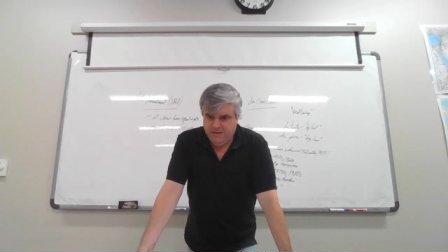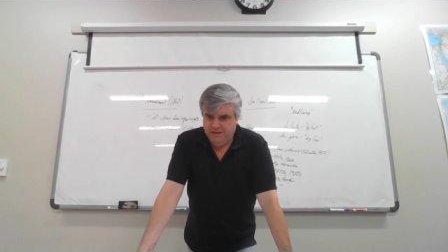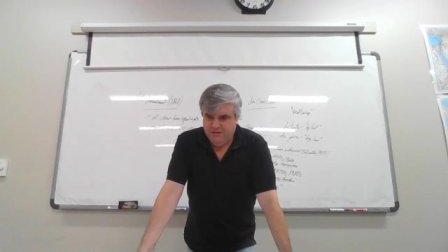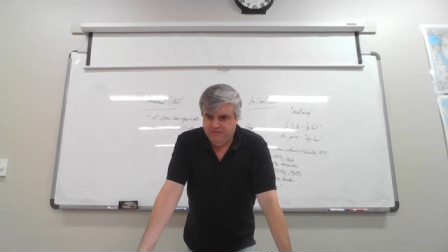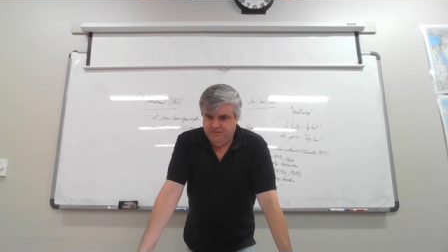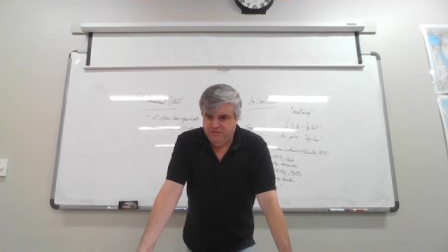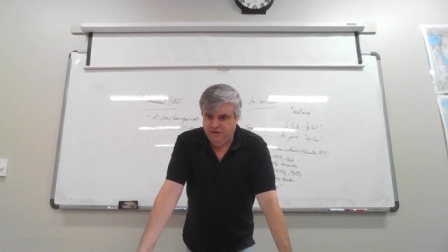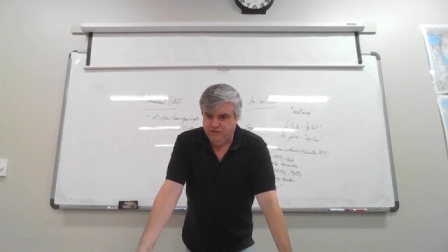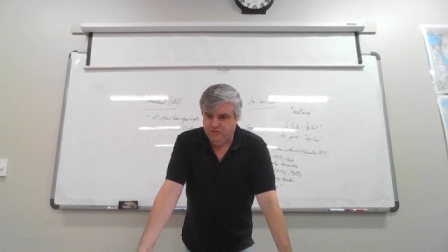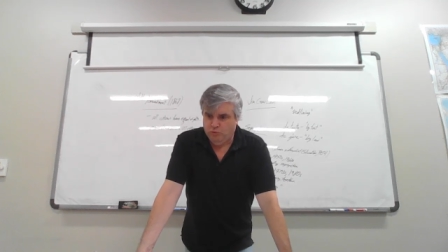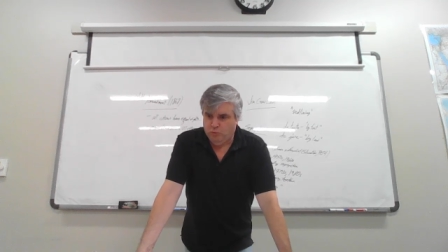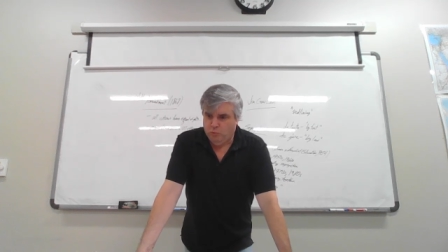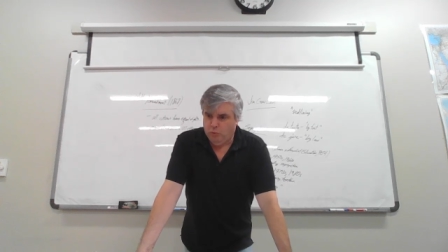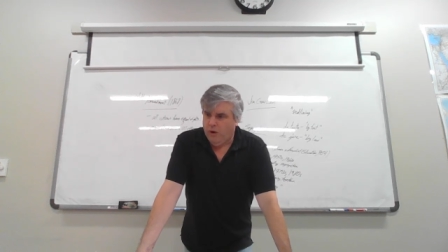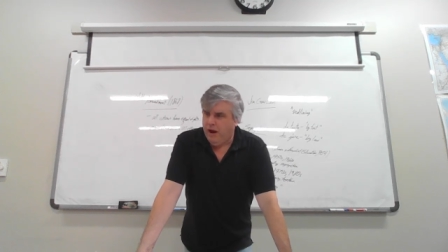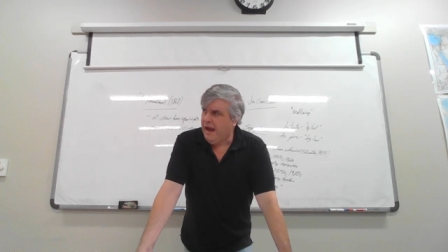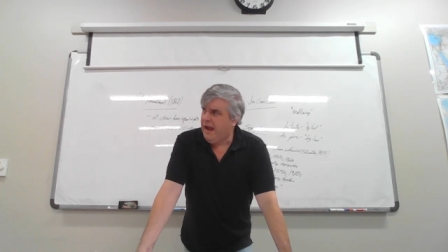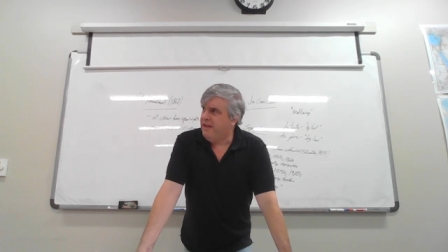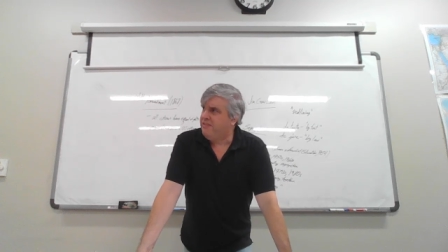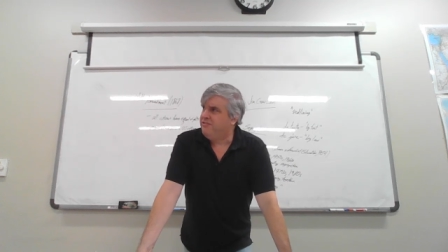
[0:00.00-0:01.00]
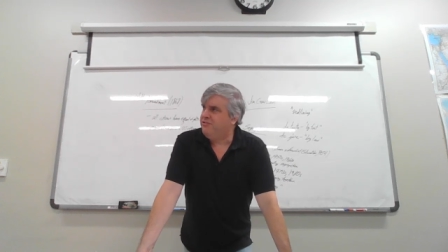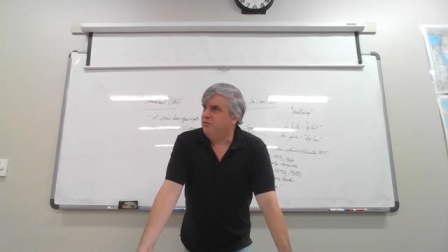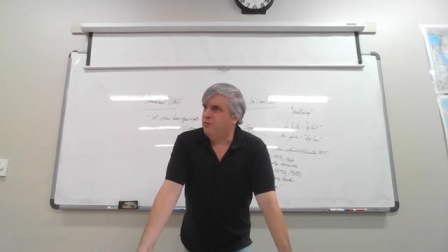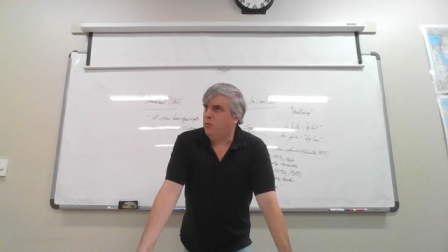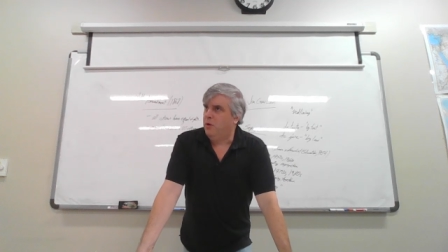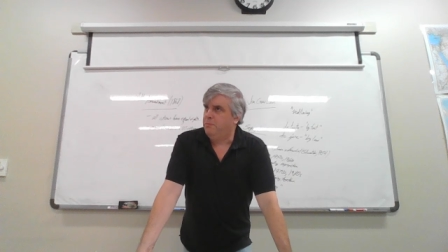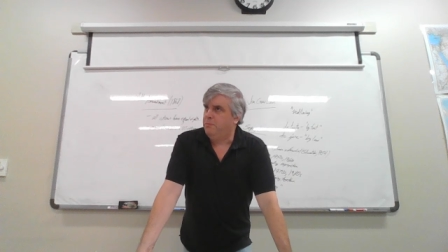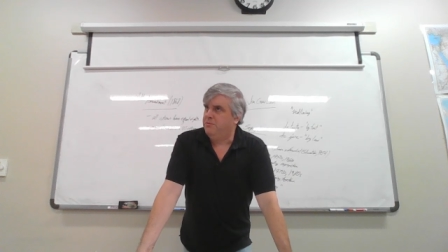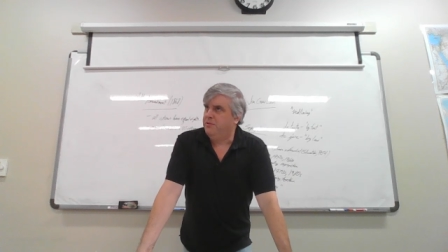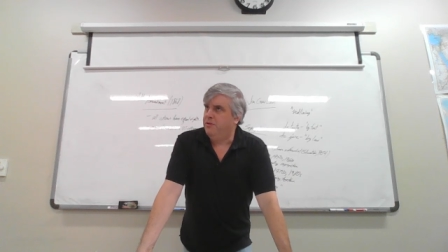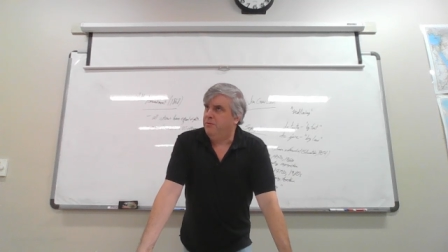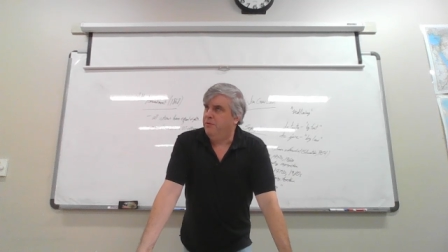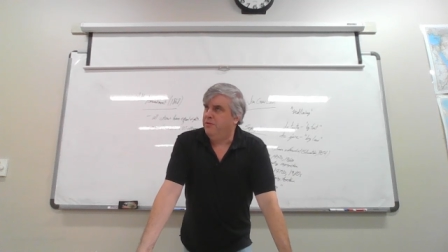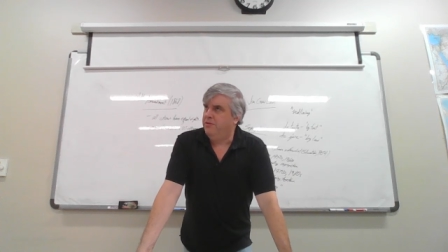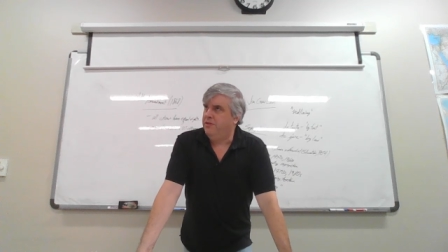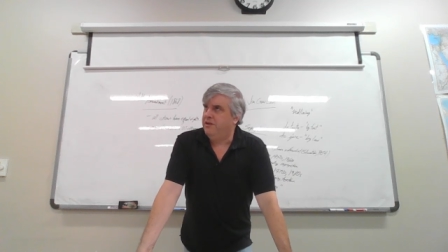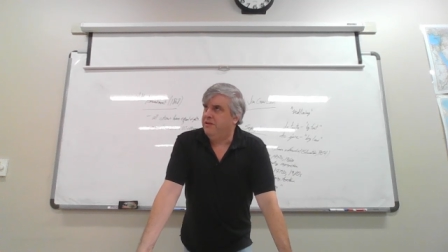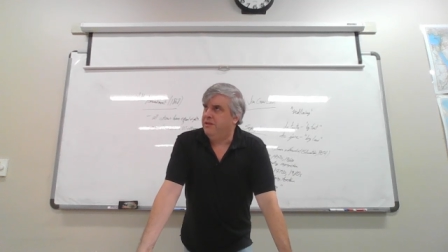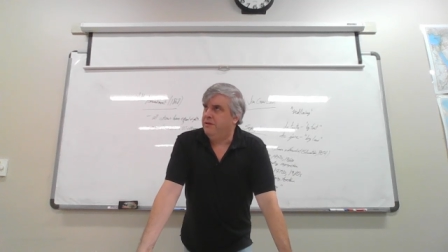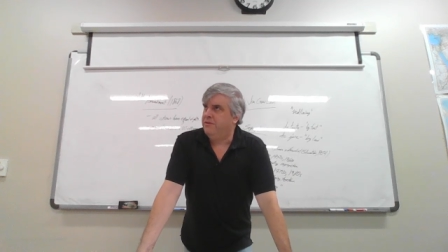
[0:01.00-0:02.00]
series of riots erupted
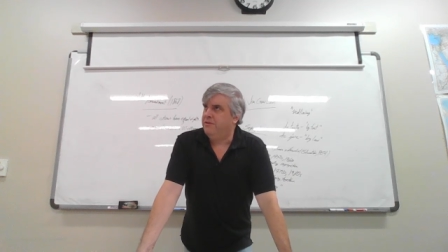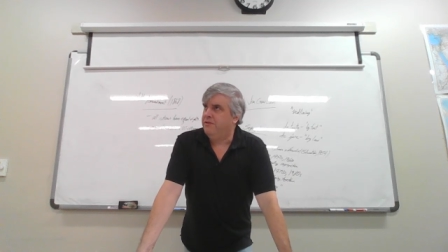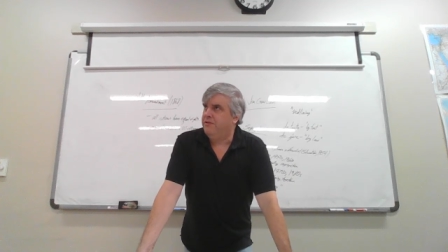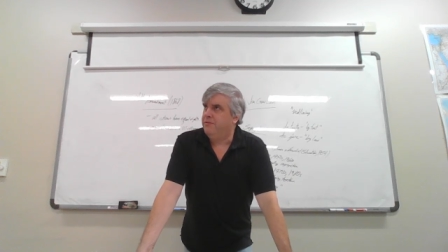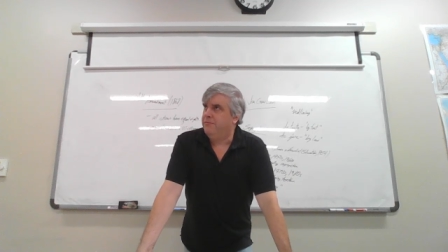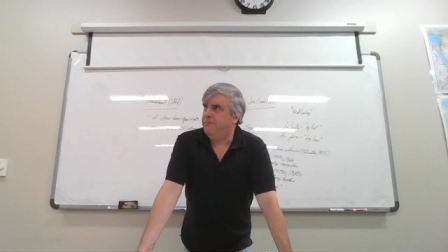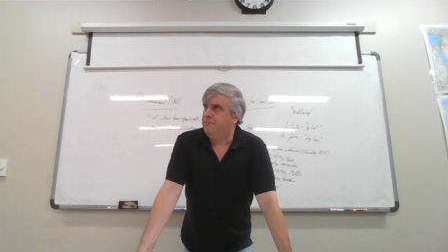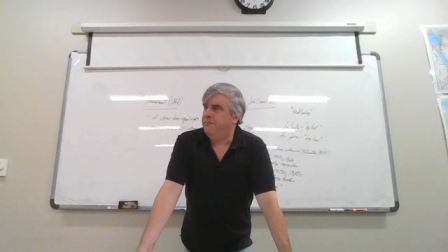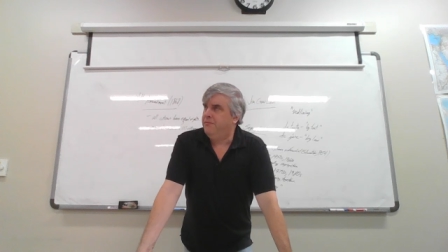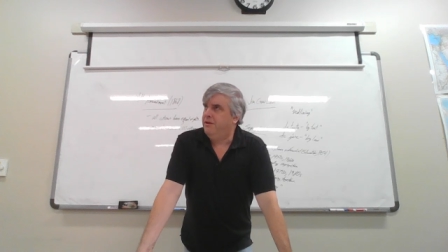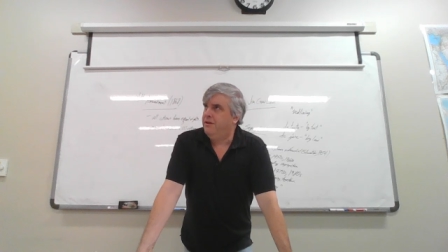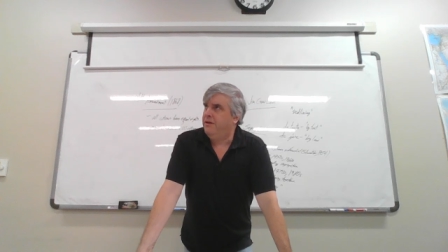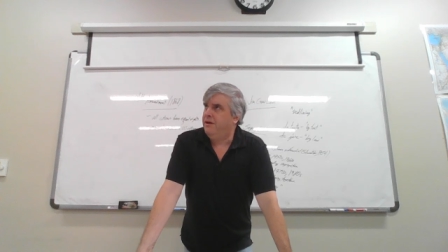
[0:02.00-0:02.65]
when they attempted to,